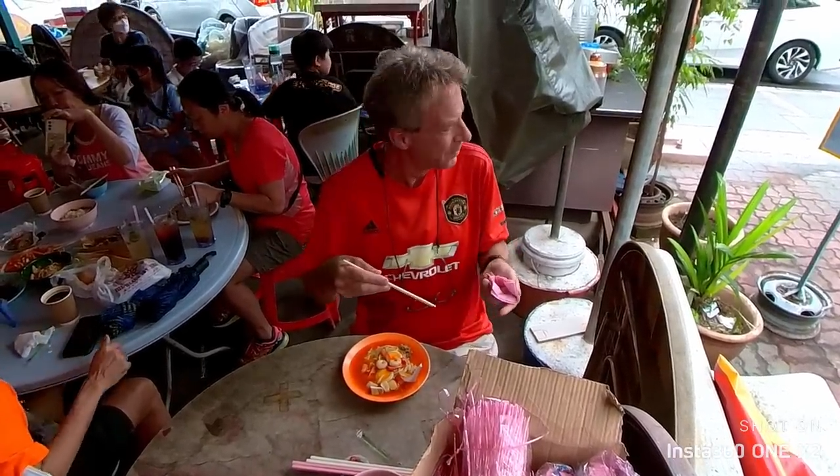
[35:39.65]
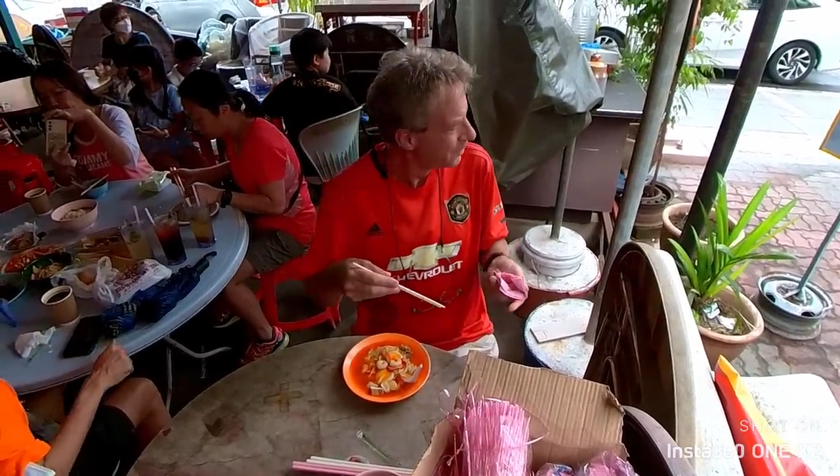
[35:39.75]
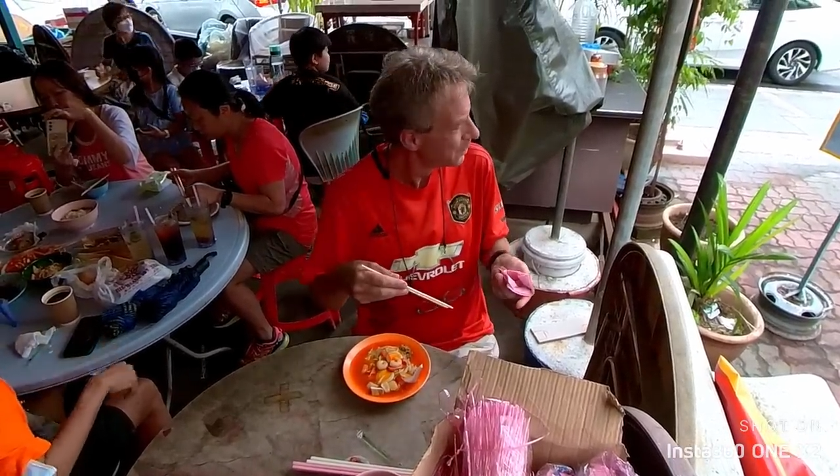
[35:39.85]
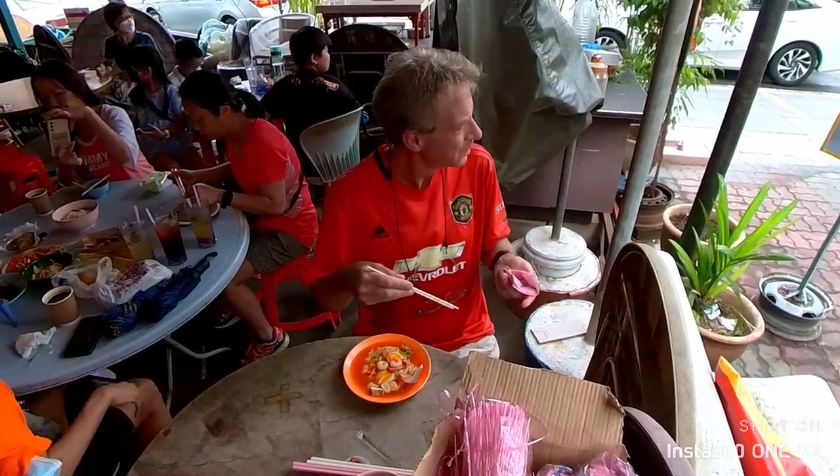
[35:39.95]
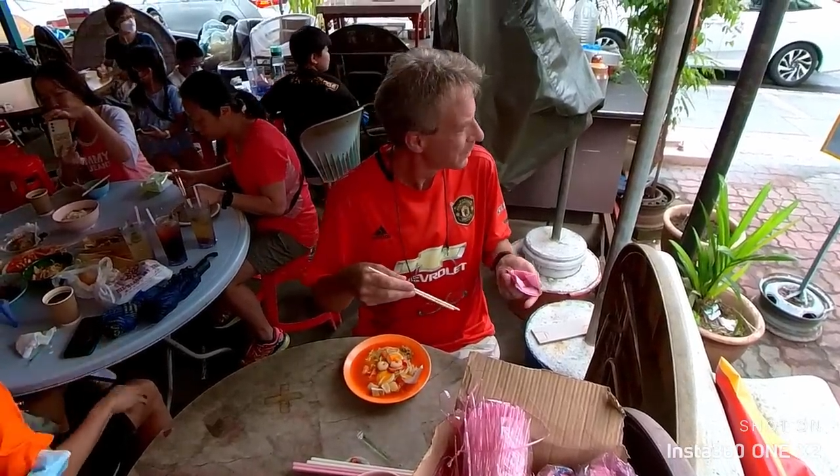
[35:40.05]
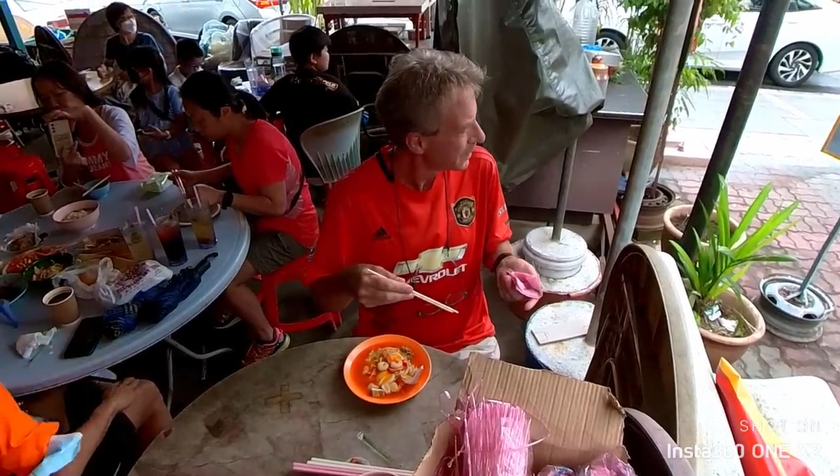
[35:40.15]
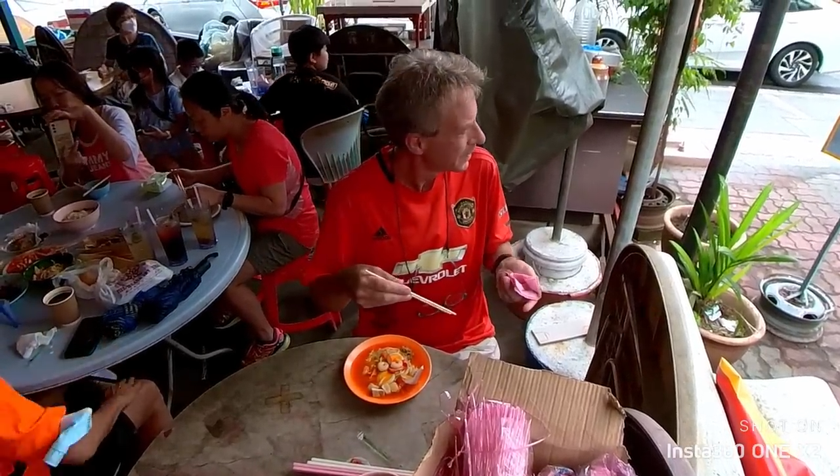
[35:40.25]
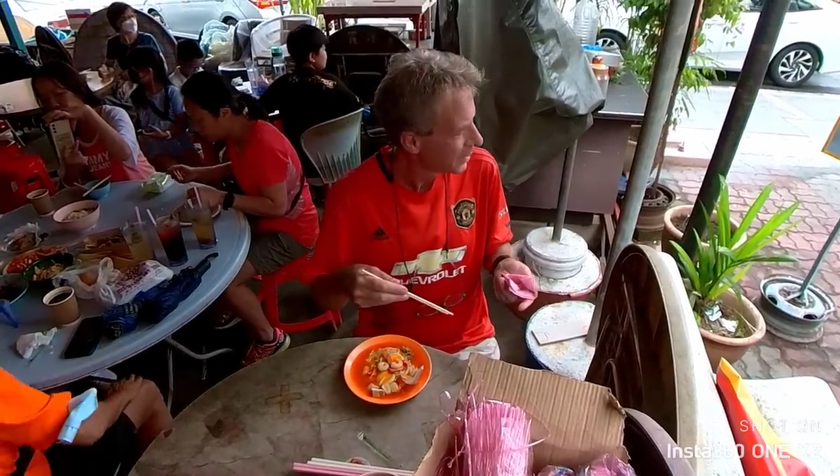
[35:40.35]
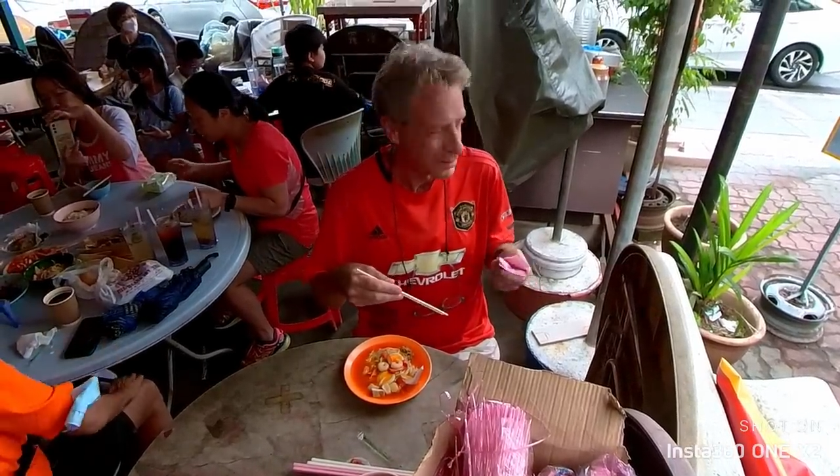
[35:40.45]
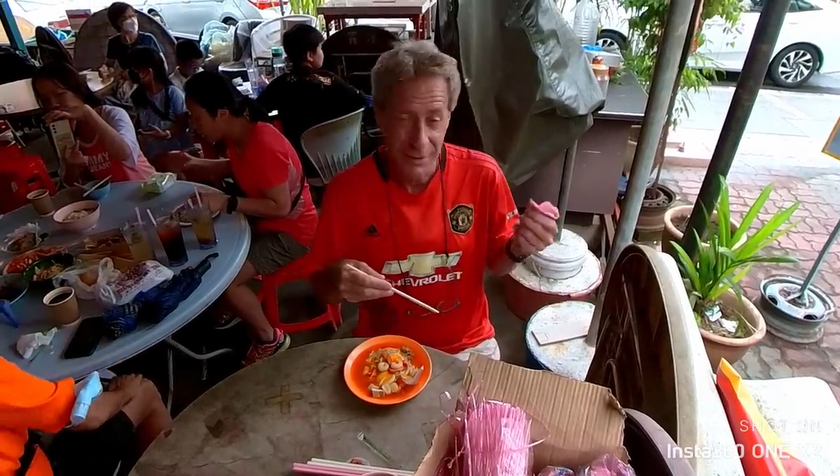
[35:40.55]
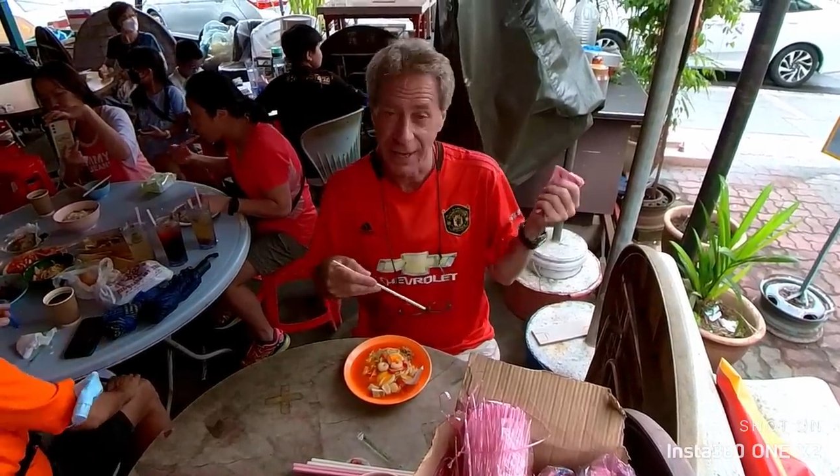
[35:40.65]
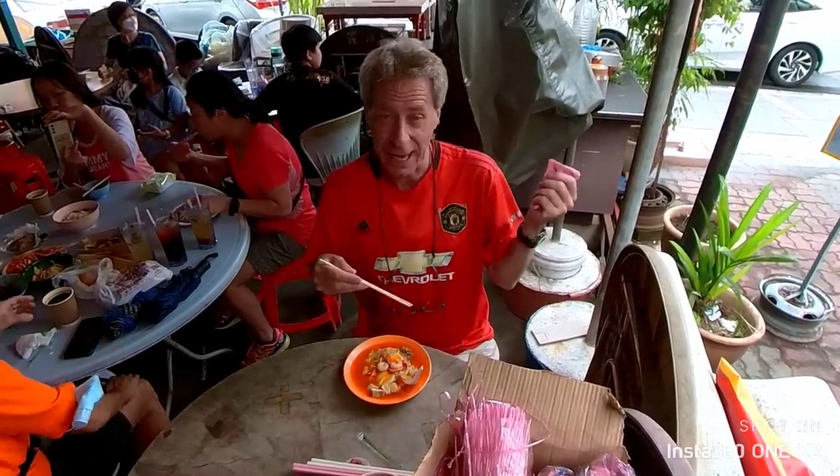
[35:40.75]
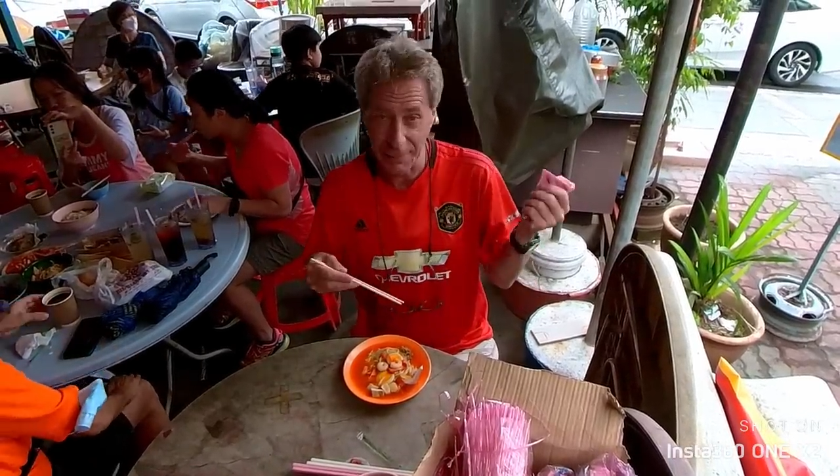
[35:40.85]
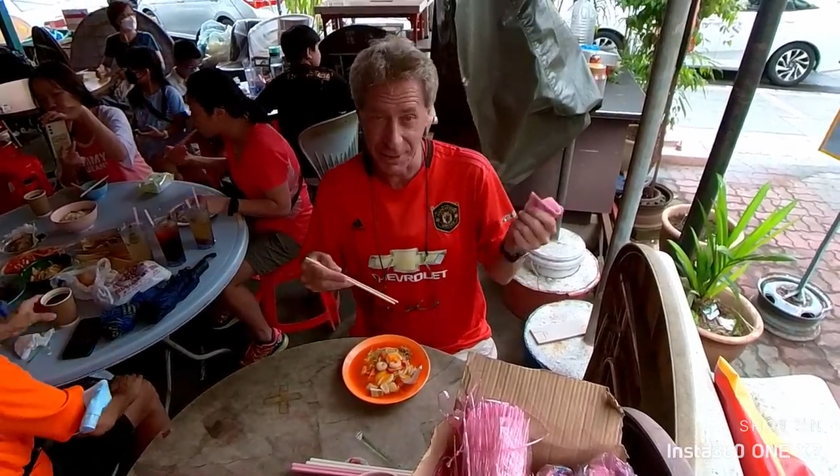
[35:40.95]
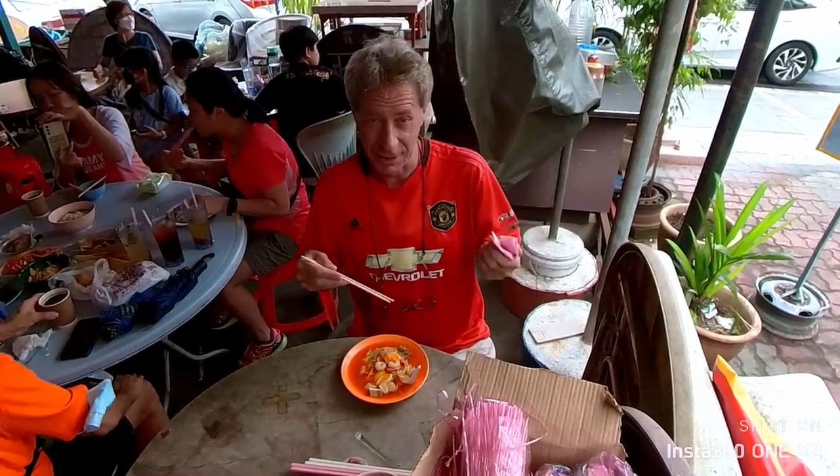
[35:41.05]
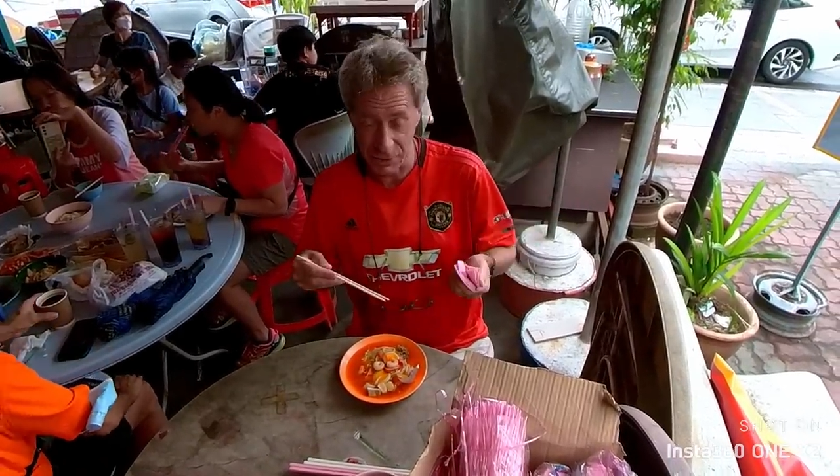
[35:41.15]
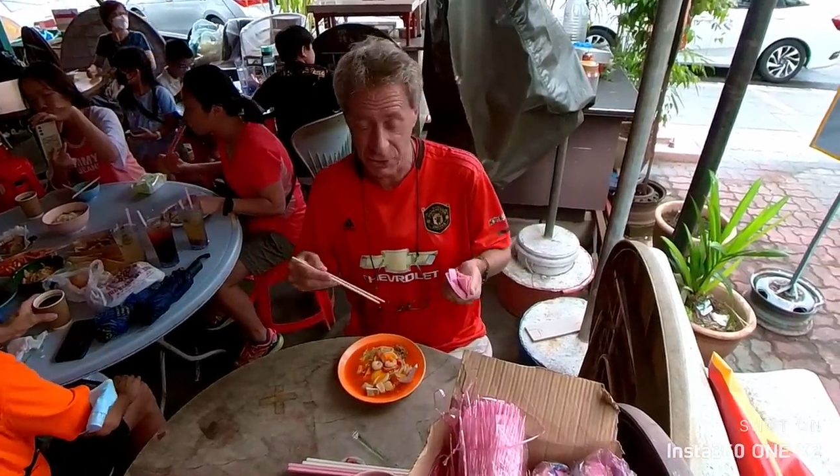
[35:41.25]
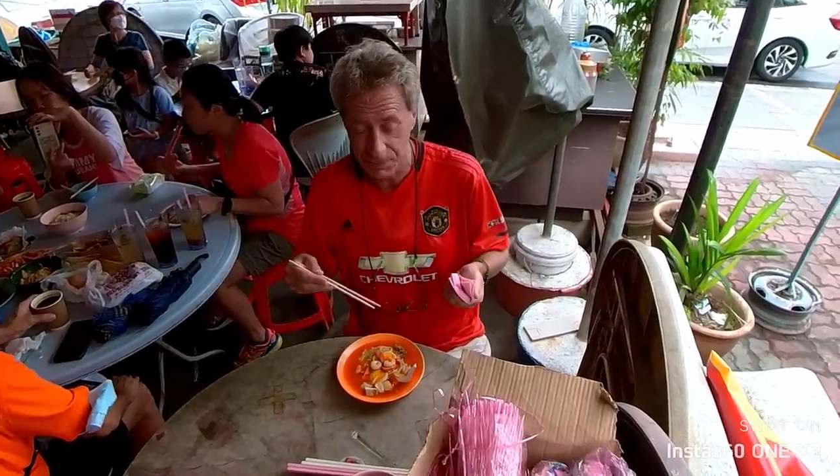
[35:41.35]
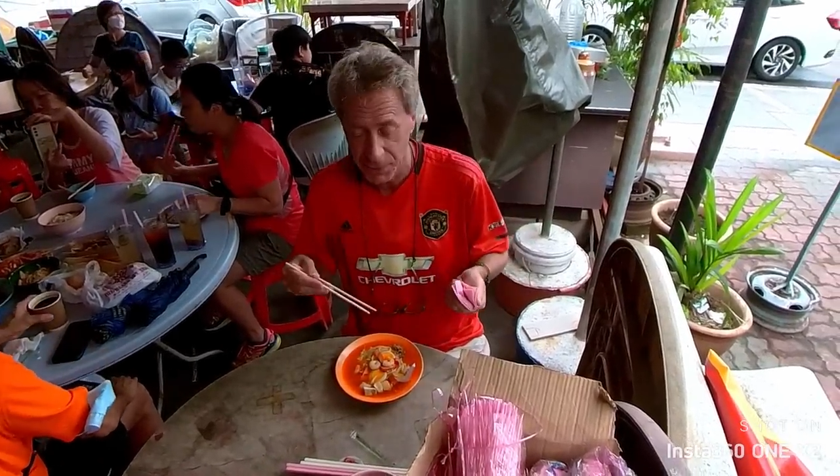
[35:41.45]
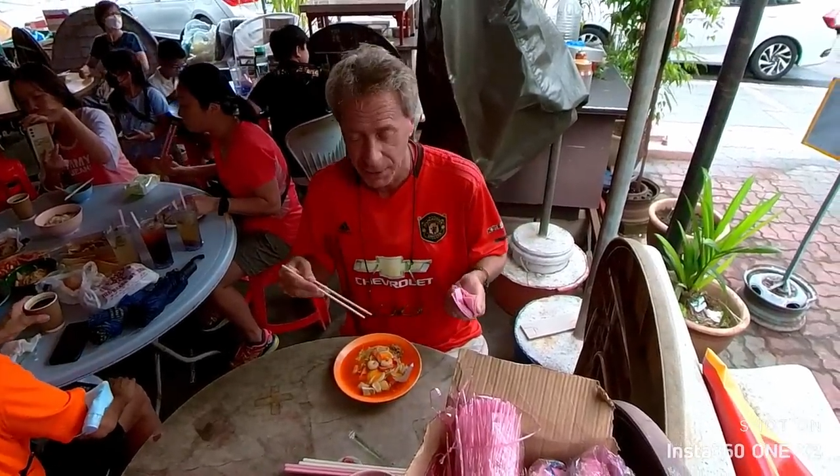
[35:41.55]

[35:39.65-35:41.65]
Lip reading: ambulance.